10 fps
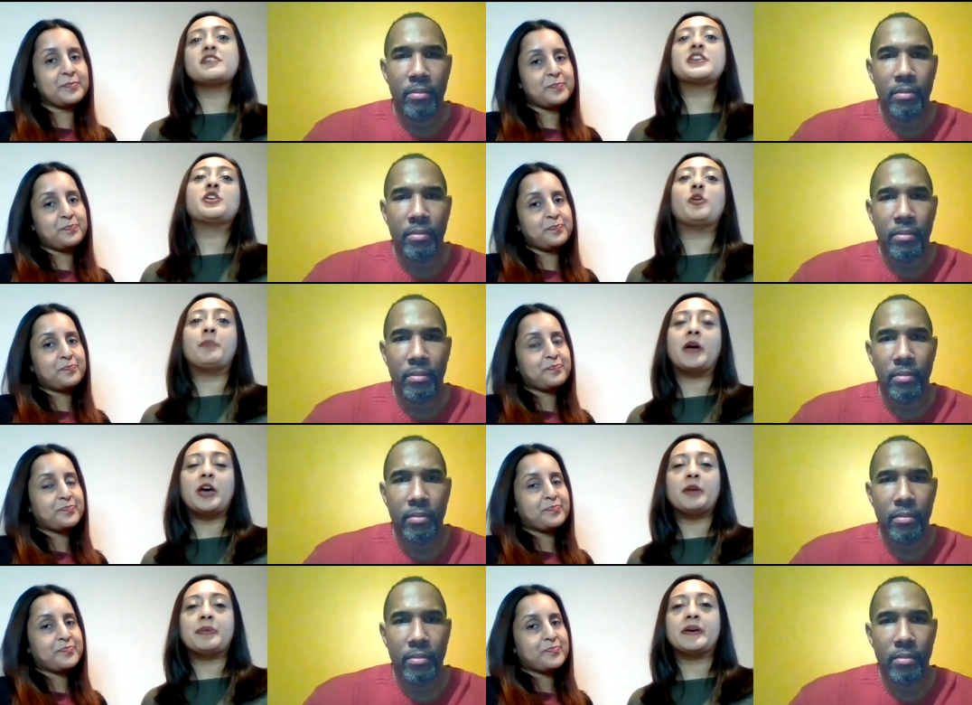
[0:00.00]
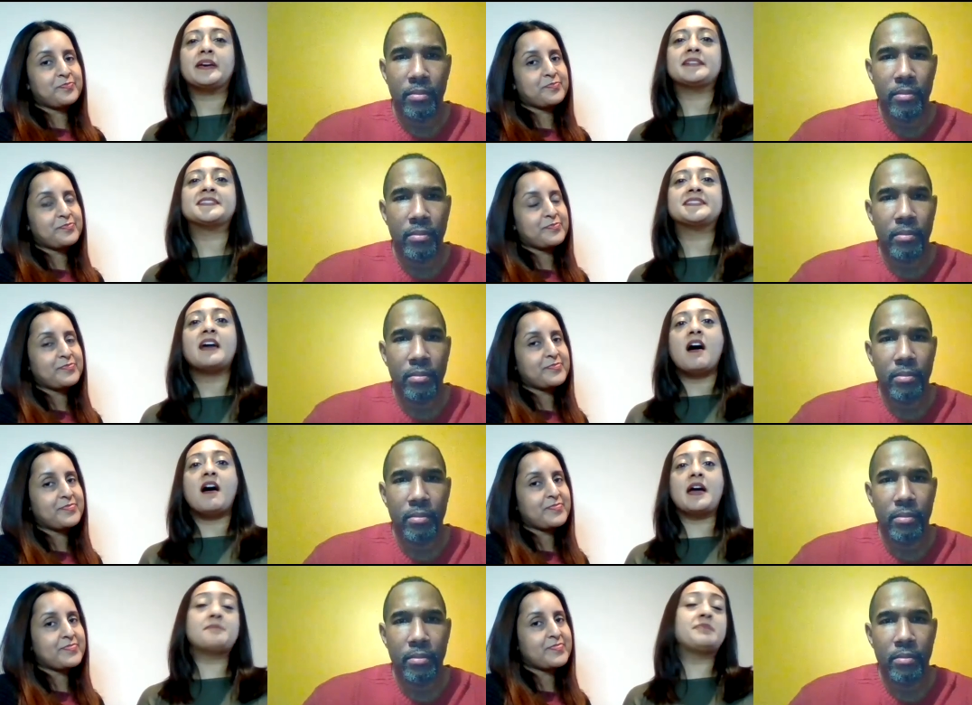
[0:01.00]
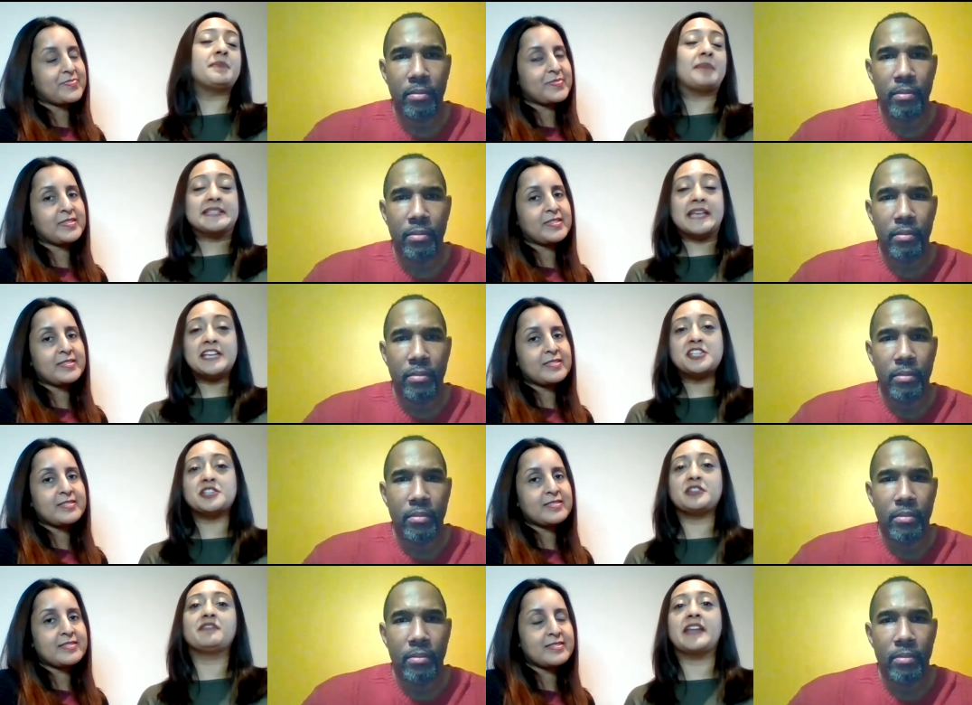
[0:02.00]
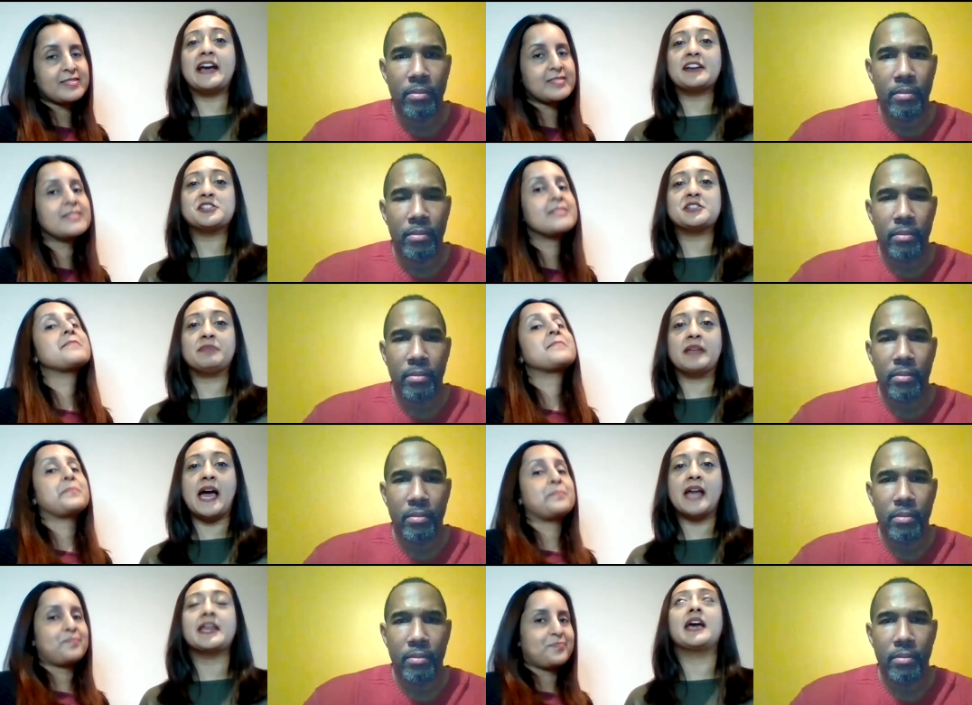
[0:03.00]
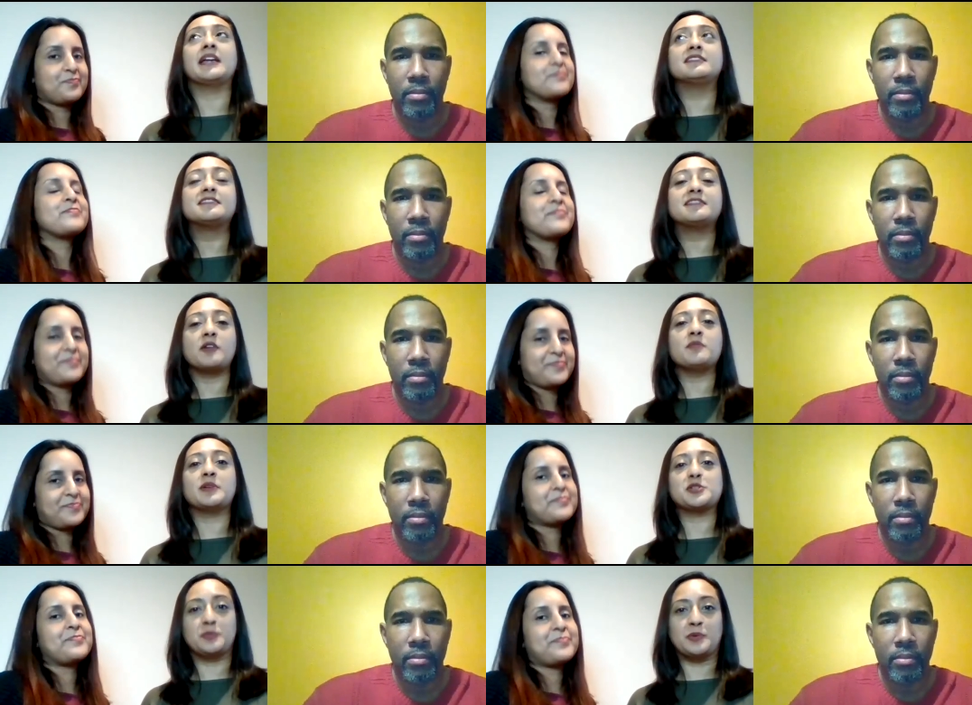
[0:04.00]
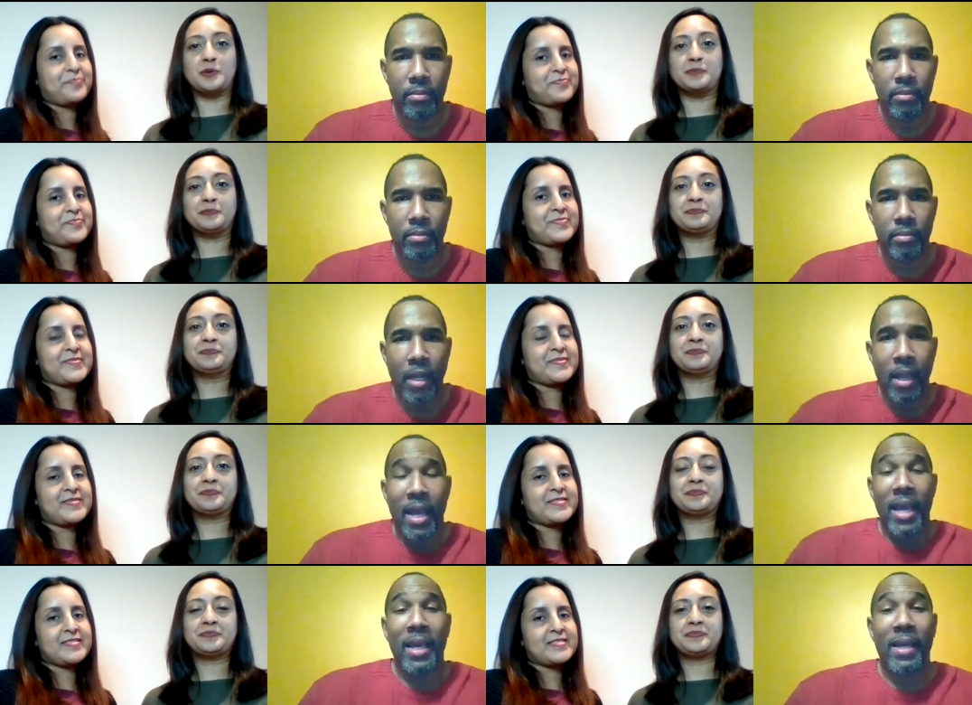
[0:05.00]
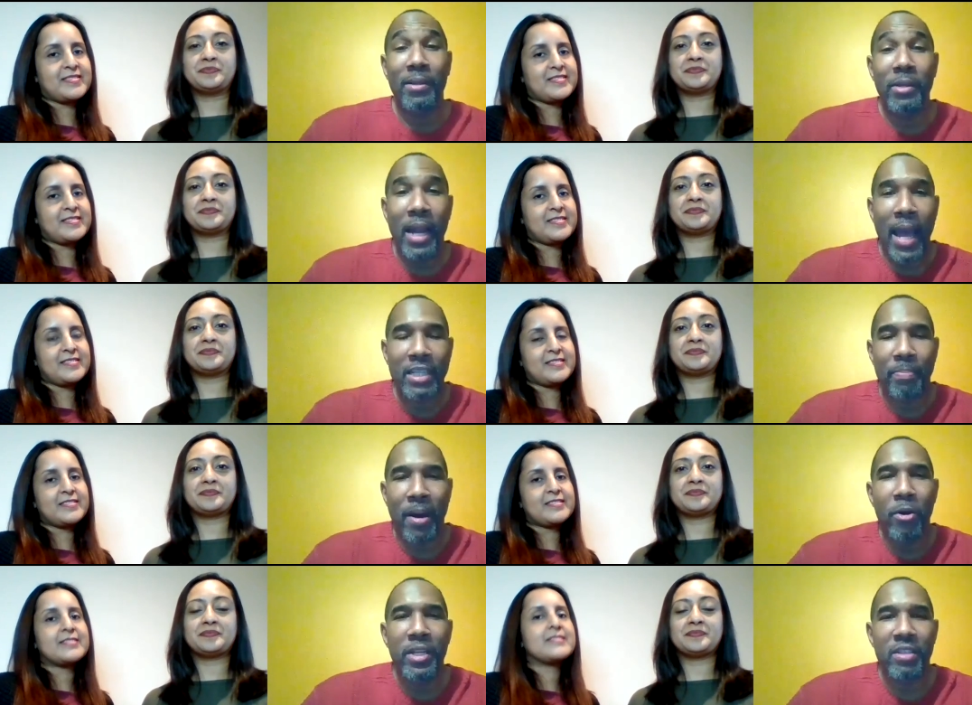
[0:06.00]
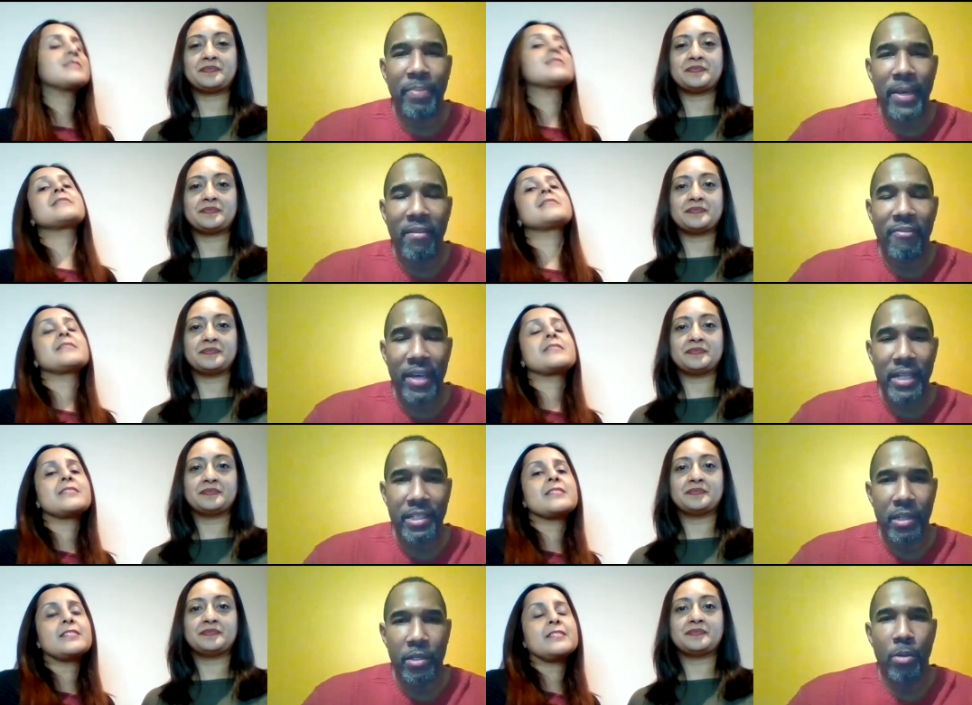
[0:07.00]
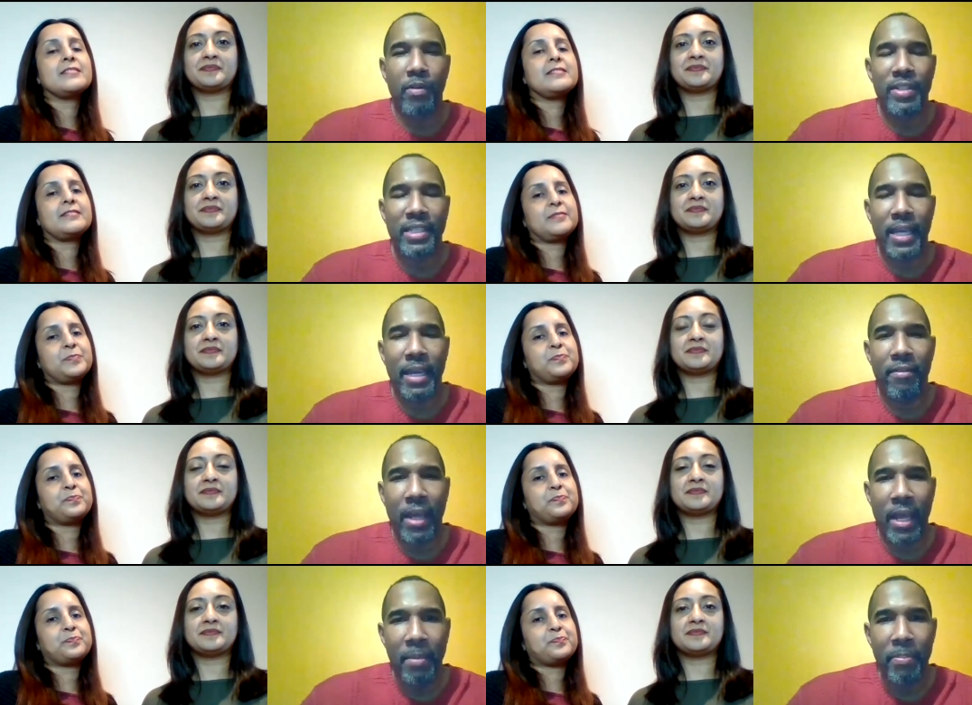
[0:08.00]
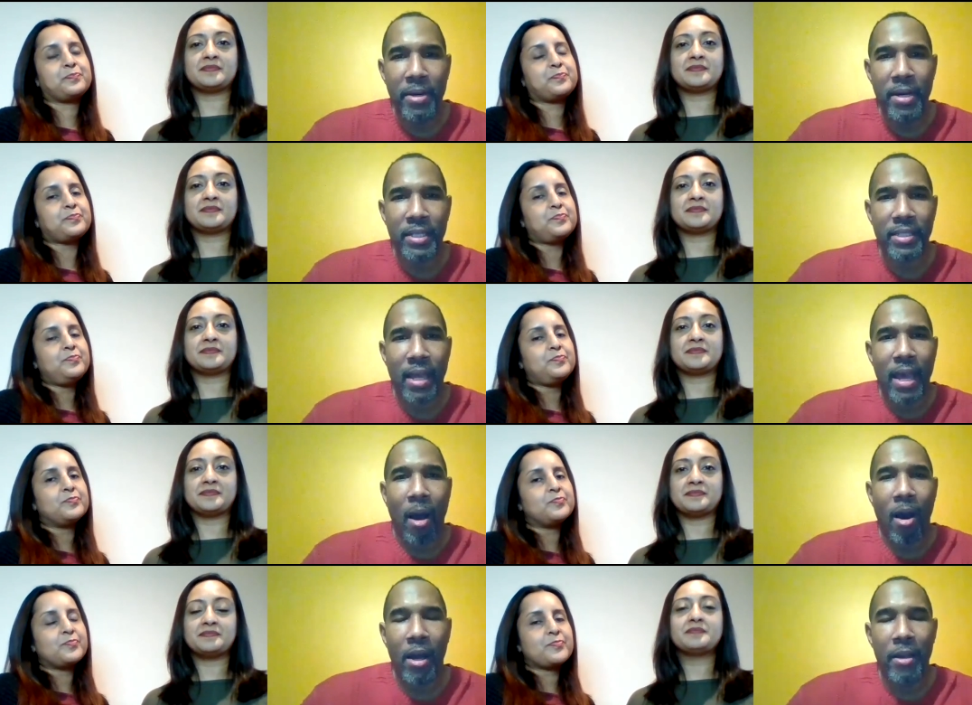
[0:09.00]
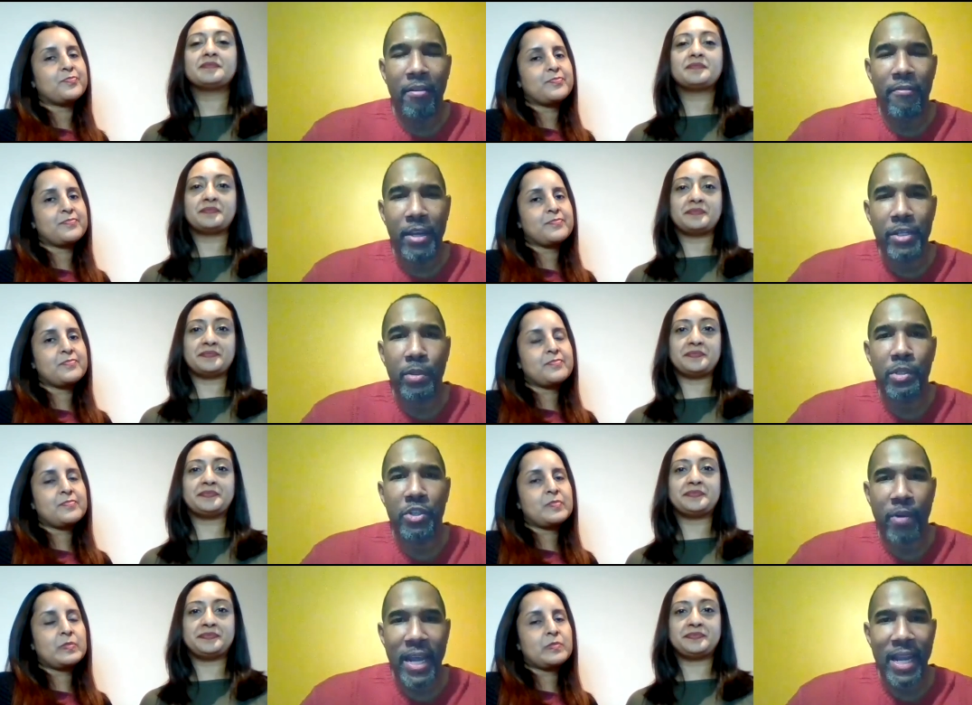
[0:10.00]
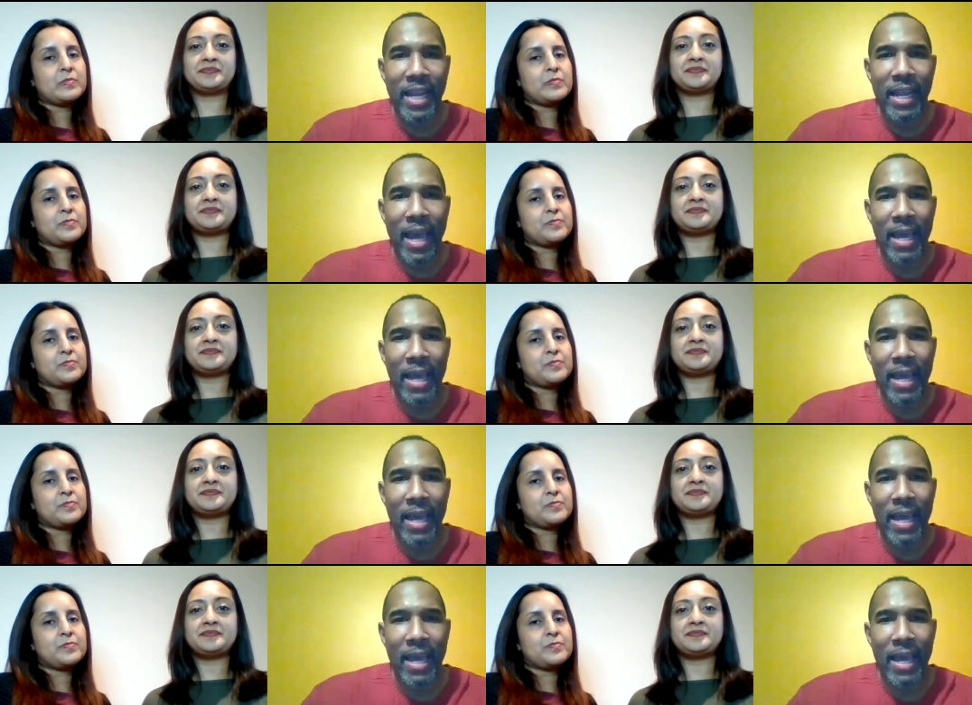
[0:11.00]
Speaker 1: your purpose, implementation of an action plan, and so much more.
Speaker 2: Included as bonus benefits, you will receive ebooks, audiovisual training, a